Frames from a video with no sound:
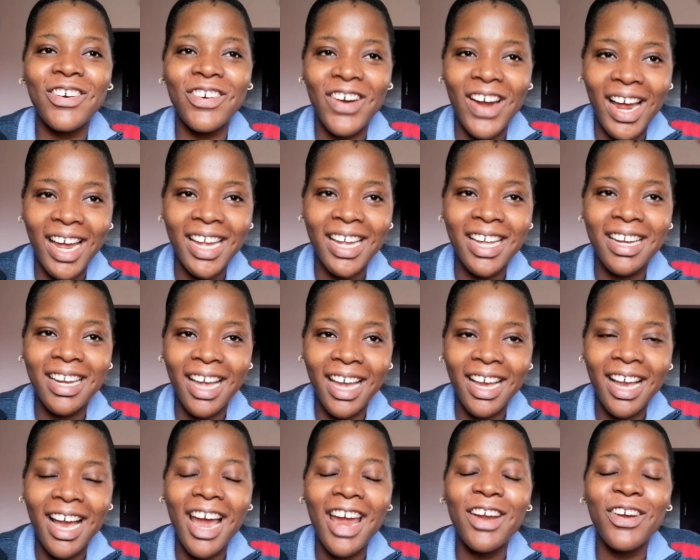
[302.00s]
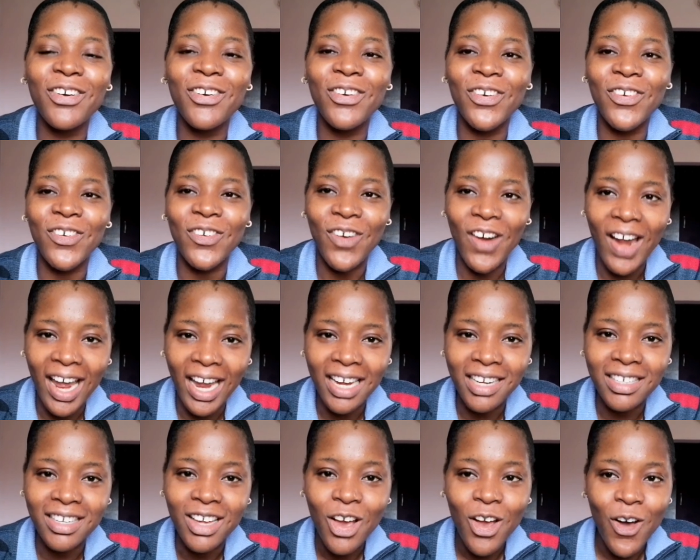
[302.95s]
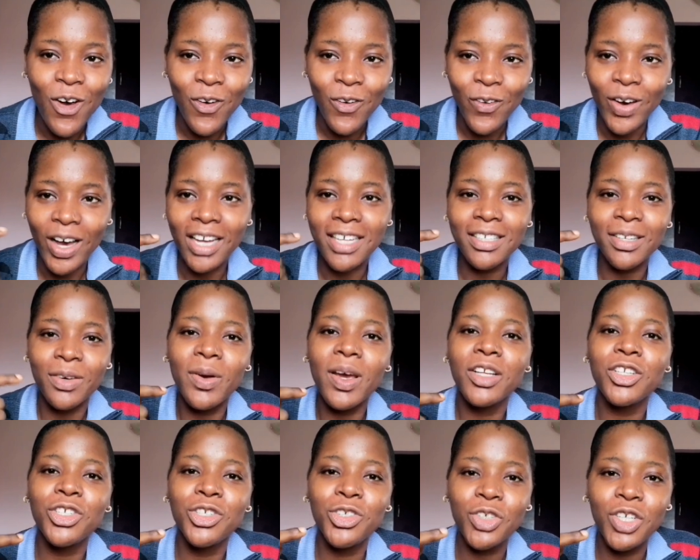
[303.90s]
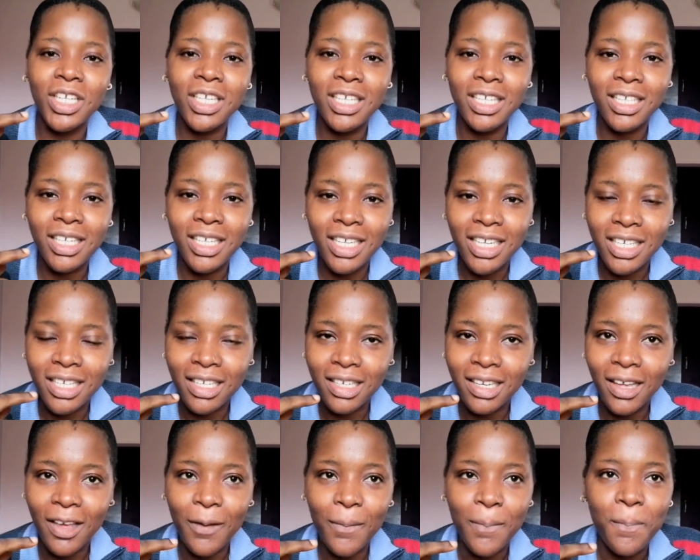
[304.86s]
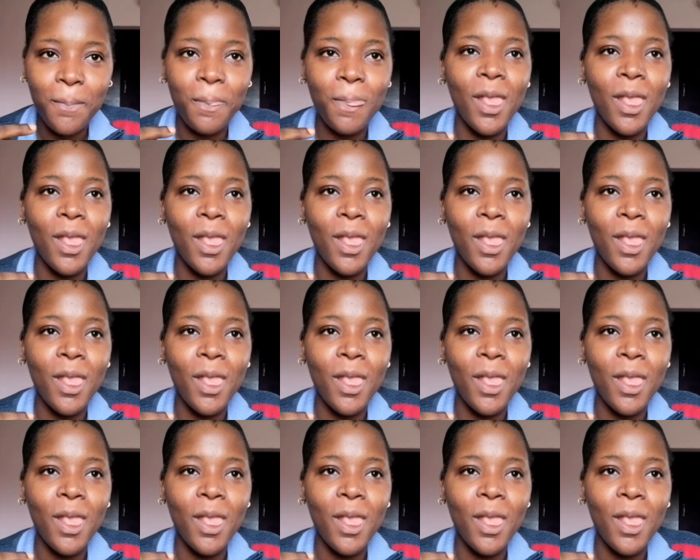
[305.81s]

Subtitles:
crying. Like, I cried while they were drilling in there.